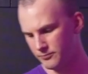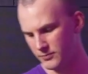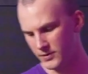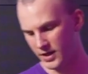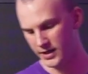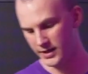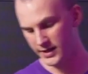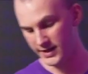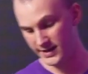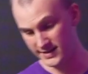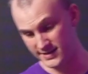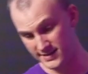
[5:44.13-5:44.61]

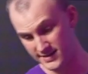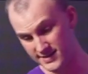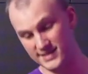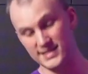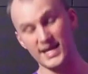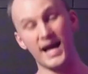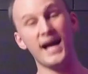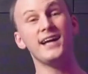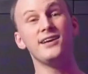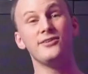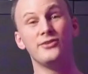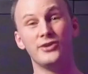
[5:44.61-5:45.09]
It's
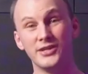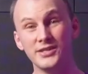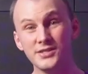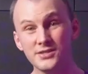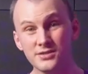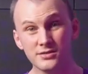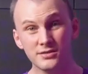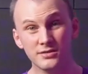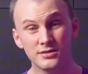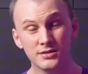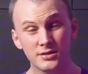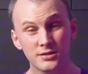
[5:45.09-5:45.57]

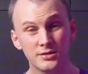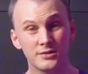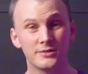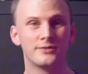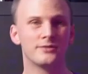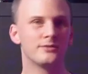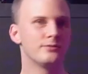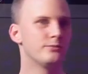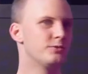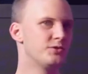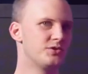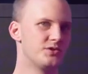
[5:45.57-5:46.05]
silent,
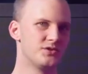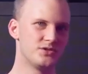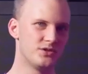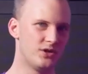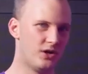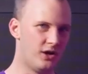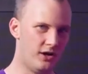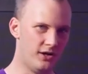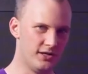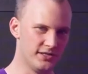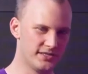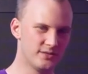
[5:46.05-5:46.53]
which is
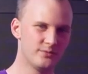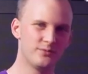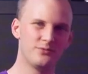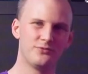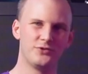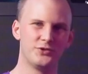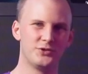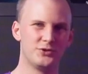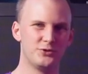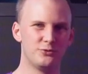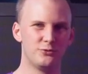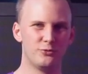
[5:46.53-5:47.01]
awesome
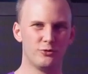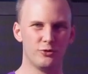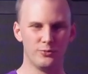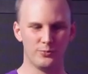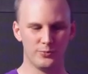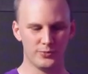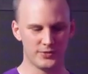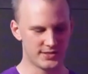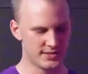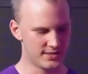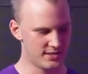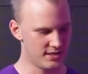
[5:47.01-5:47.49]
if you do
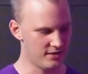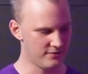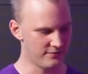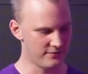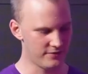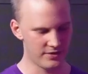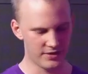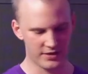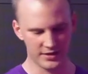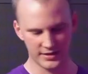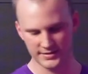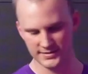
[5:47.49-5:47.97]
corporate stuff
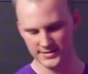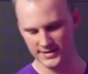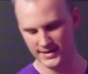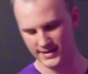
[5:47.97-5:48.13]
and things like